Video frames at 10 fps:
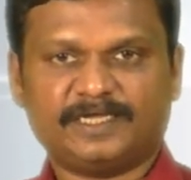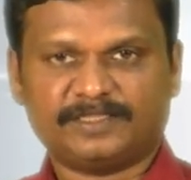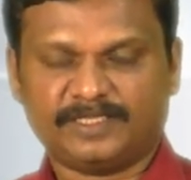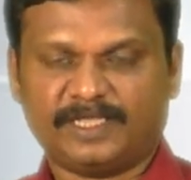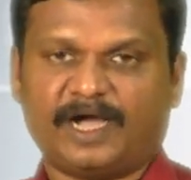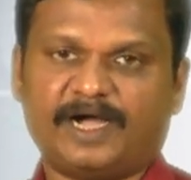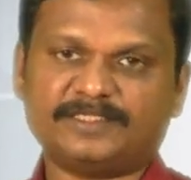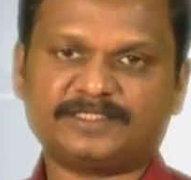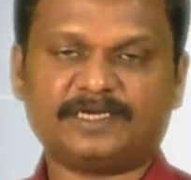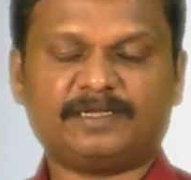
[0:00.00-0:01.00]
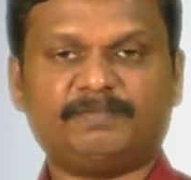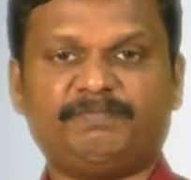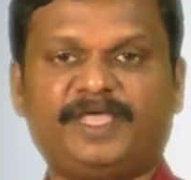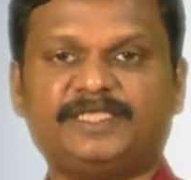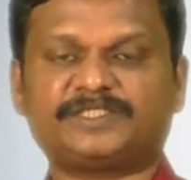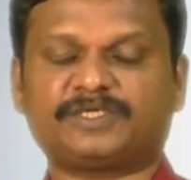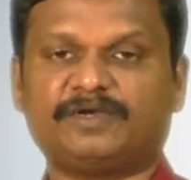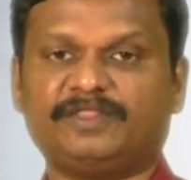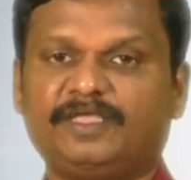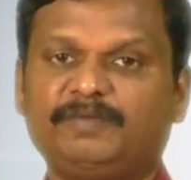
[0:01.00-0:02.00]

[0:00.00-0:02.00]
the answer based on the